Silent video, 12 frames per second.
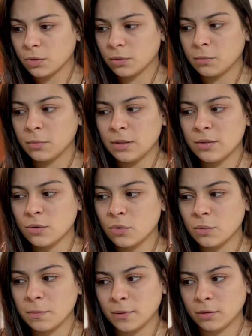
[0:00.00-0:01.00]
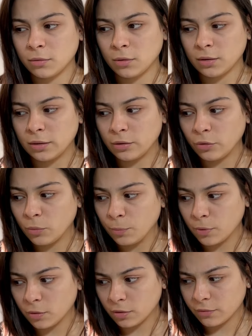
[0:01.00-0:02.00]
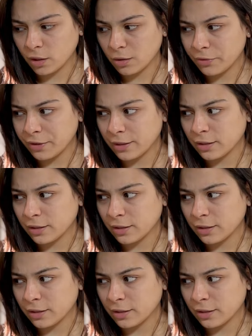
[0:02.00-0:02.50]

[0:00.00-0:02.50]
I'm sorry. I'm a bit embarrassed now.